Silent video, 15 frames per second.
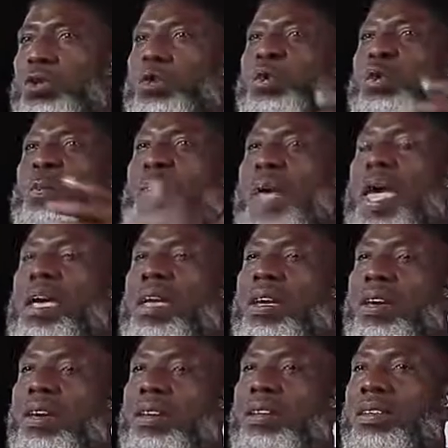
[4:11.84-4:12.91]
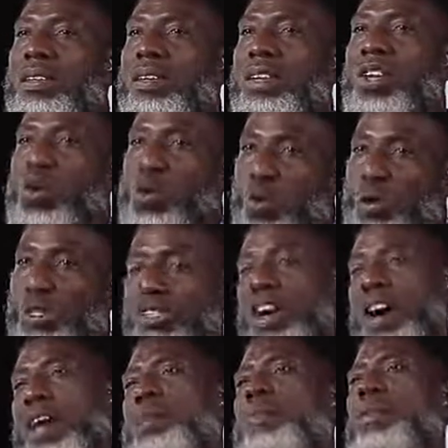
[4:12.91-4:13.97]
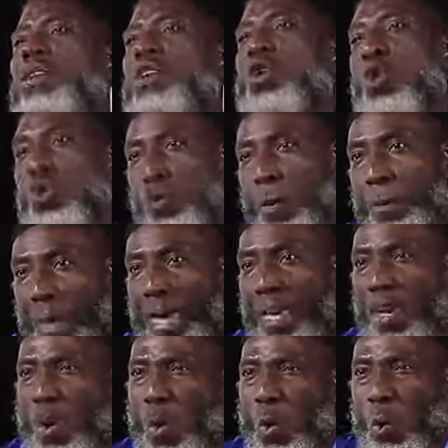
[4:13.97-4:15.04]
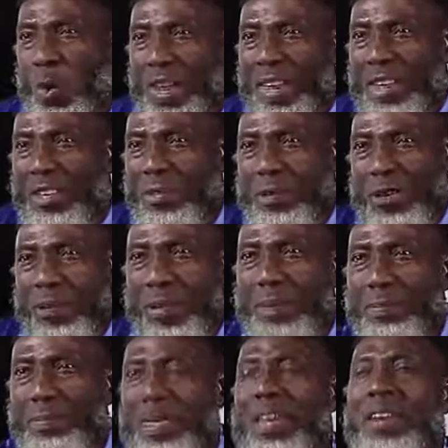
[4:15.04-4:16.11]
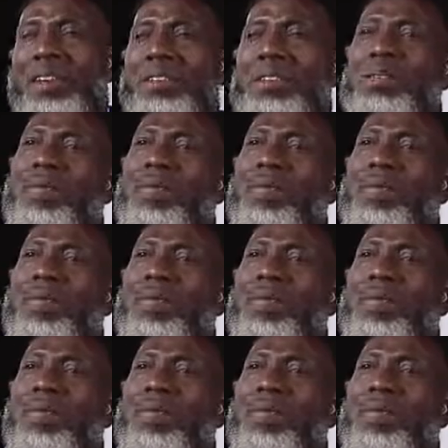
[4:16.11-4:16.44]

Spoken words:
to pay in good time, to pay within the specific period